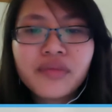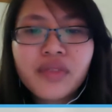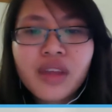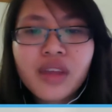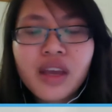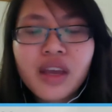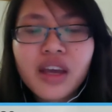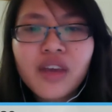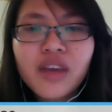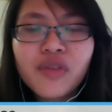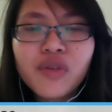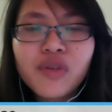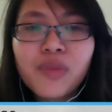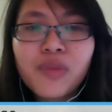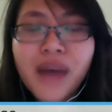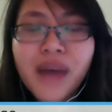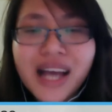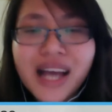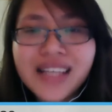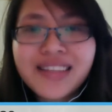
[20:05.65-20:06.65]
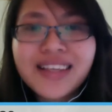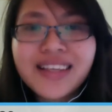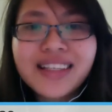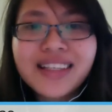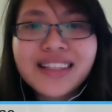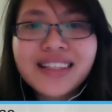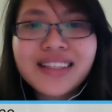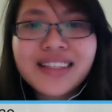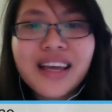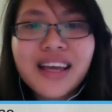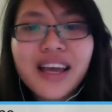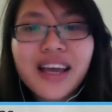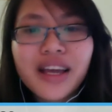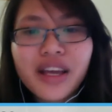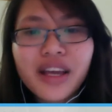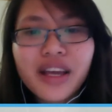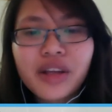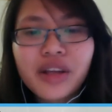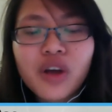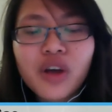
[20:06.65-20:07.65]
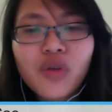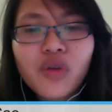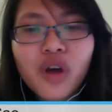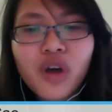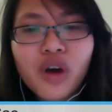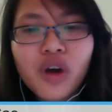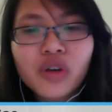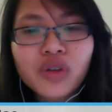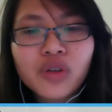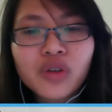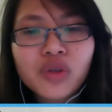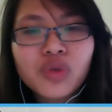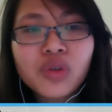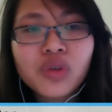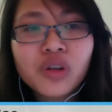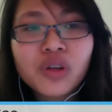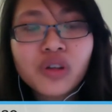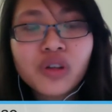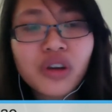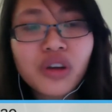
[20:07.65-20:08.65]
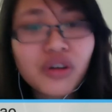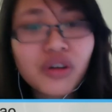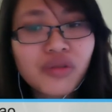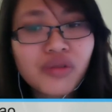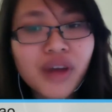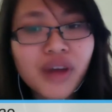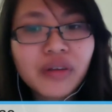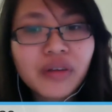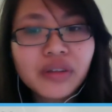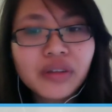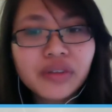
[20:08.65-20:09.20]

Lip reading: If you pass this and go on to the third round,